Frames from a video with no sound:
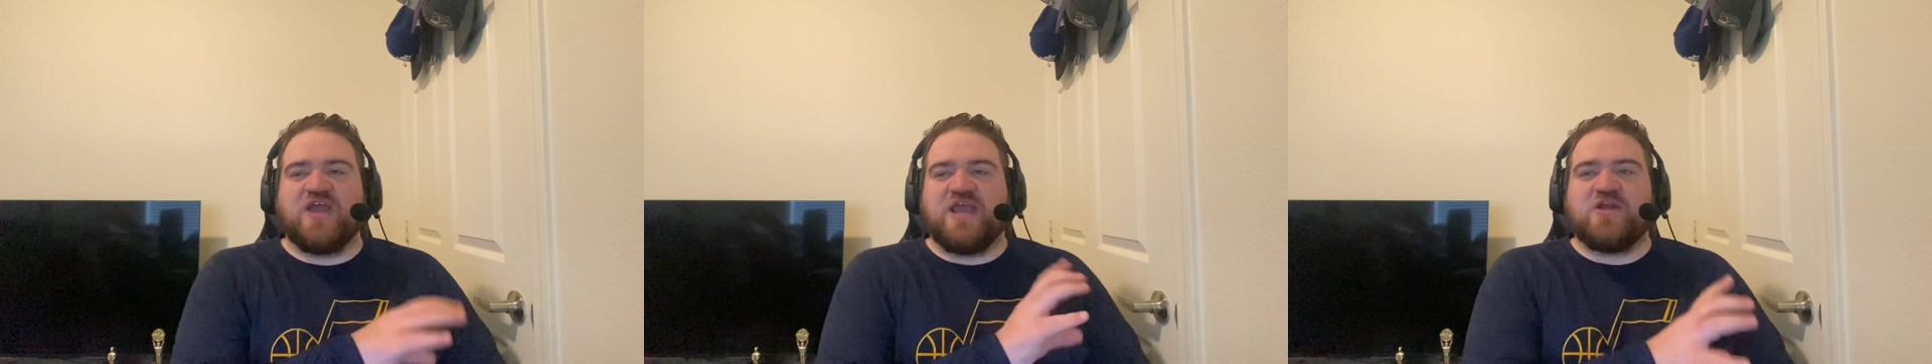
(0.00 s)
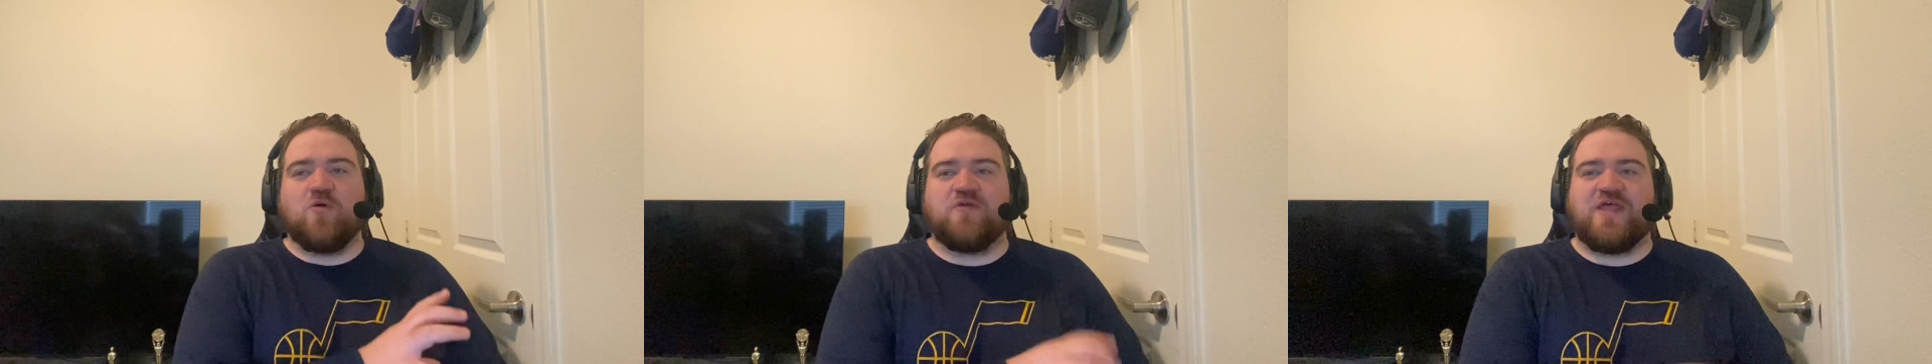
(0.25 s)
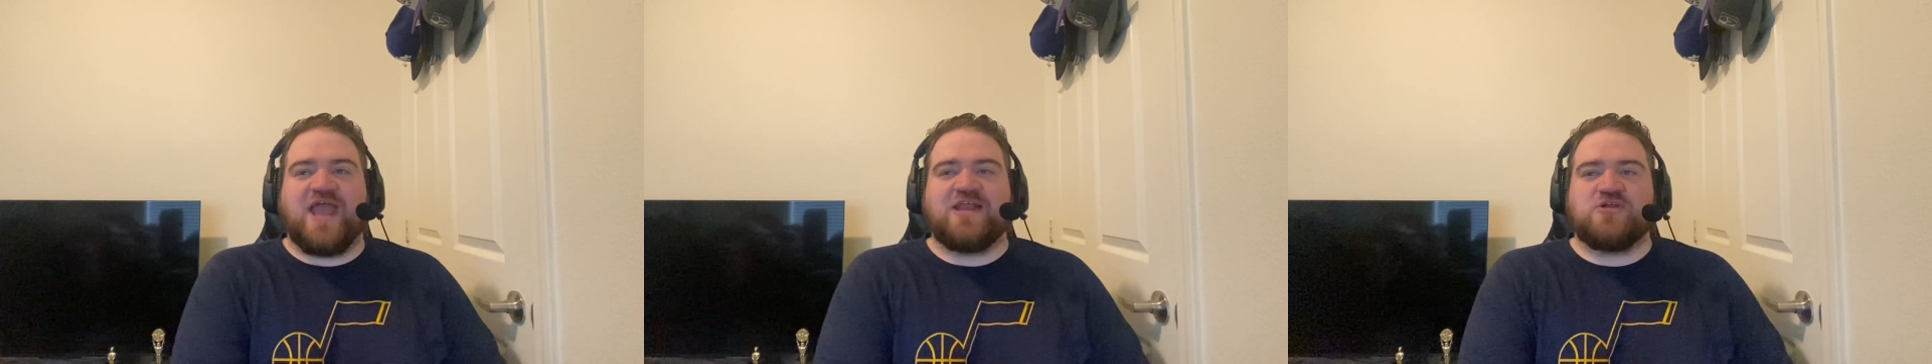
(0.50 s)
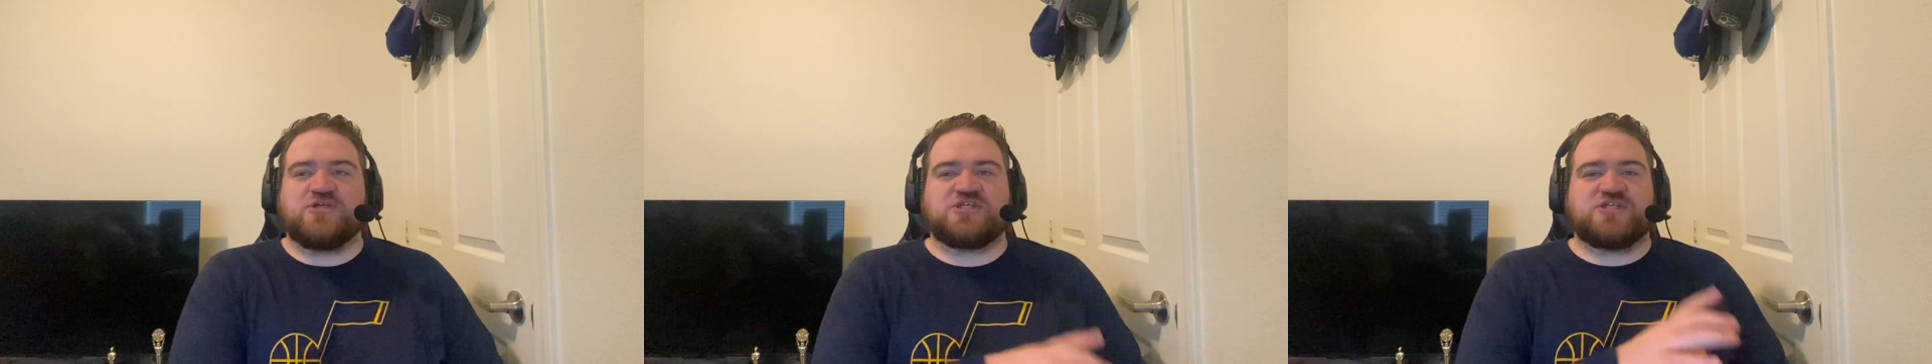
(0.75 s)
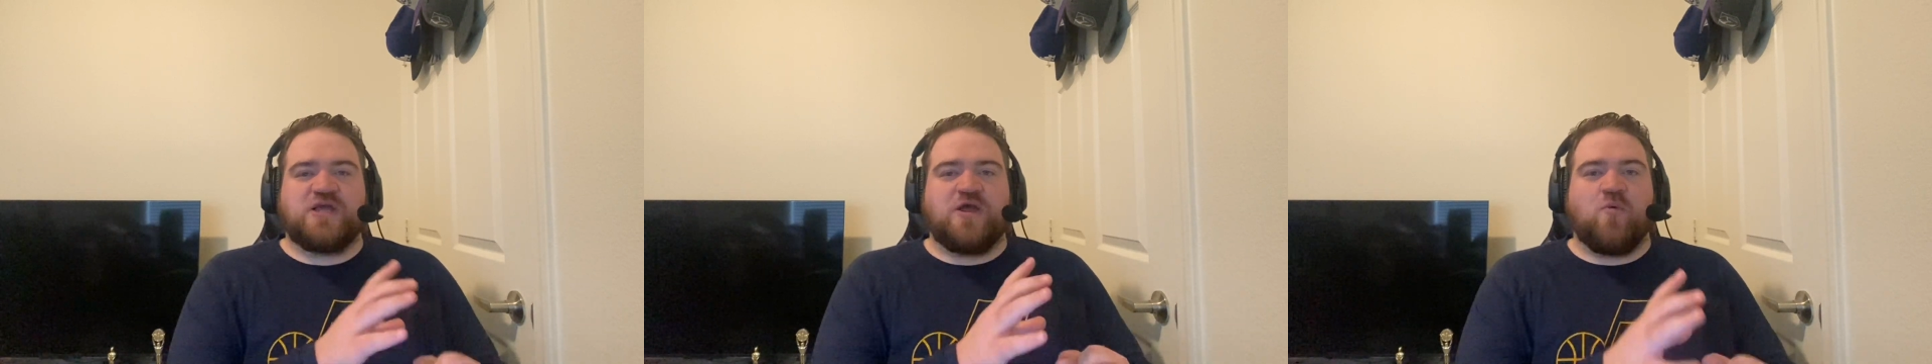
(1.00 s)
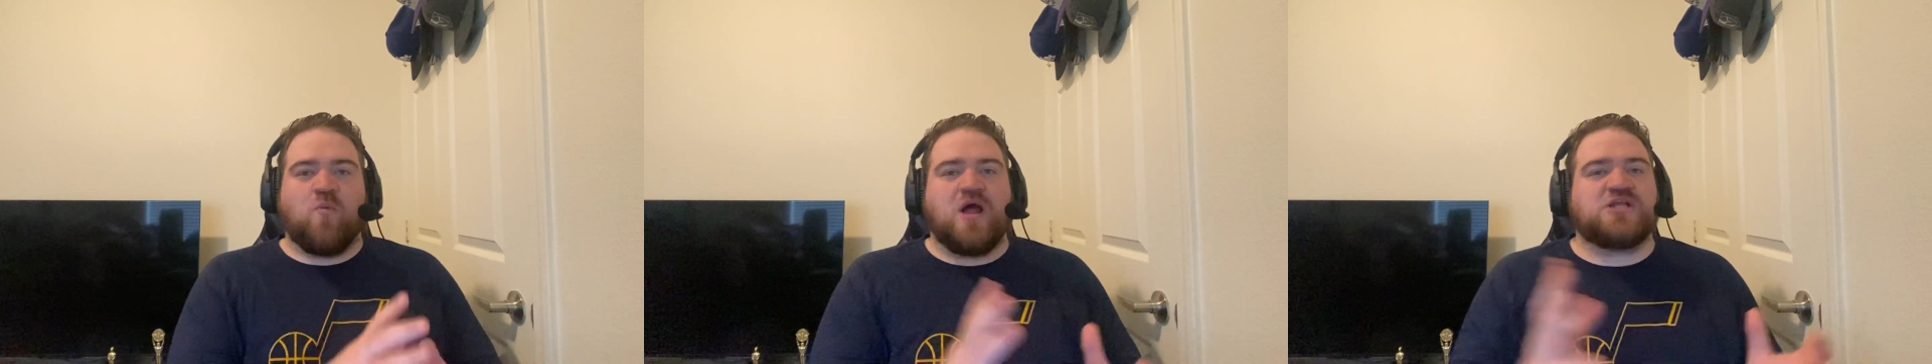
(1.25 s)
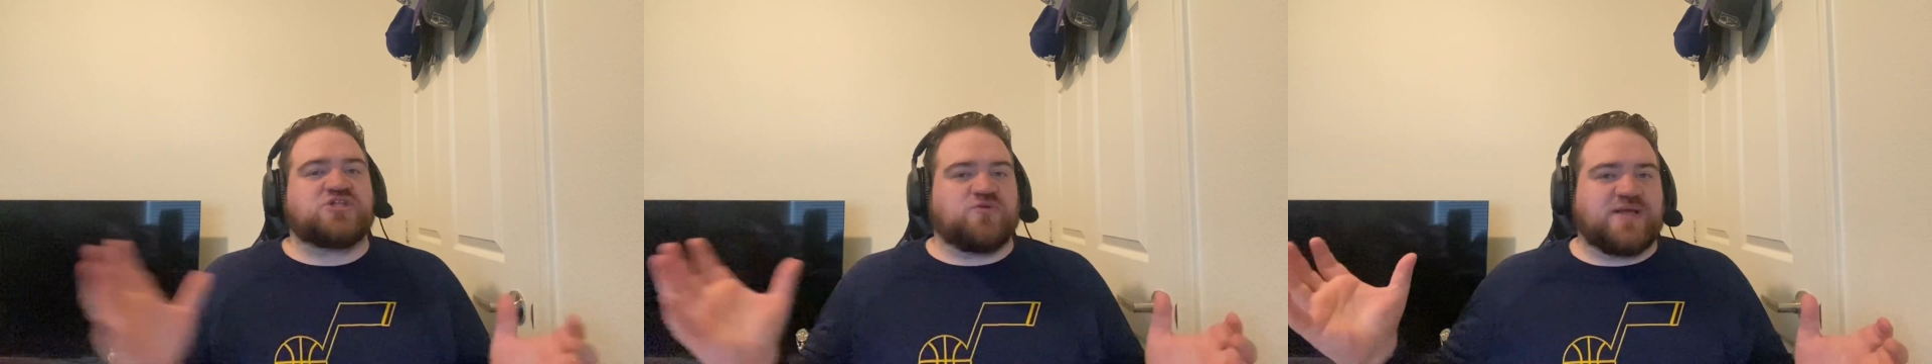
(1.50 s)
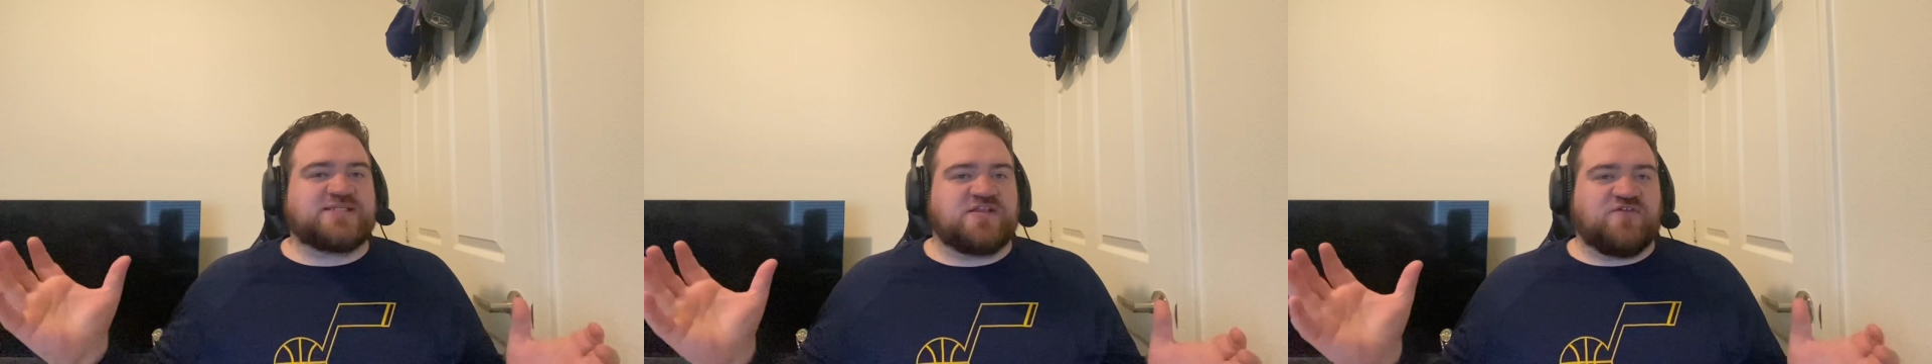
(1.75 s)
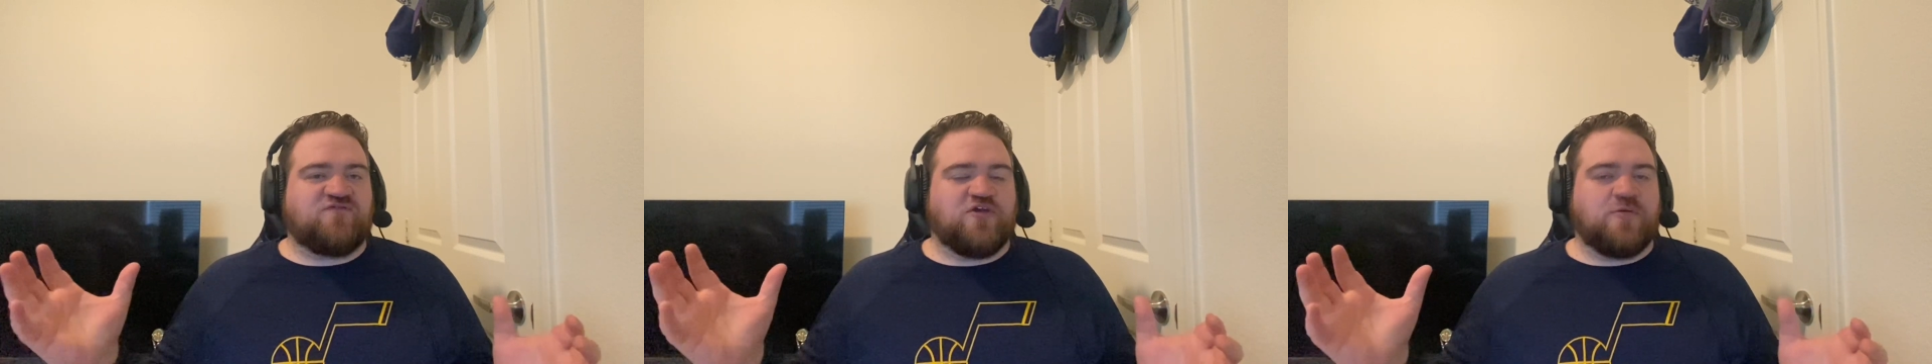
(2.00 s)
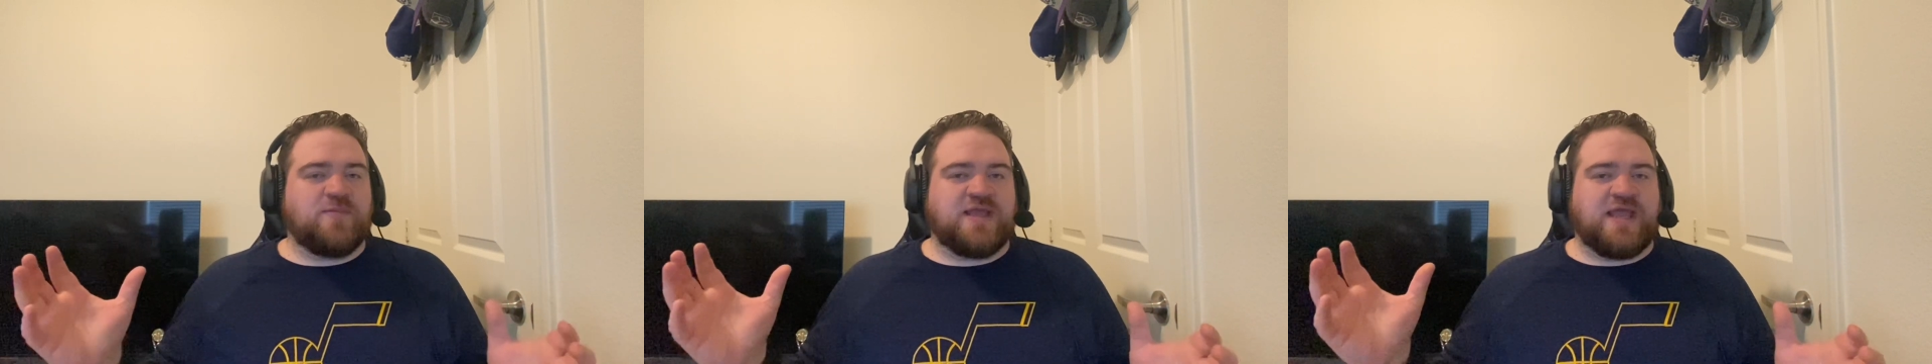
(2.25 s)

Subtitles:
ignore that and you just watch the rest of the film,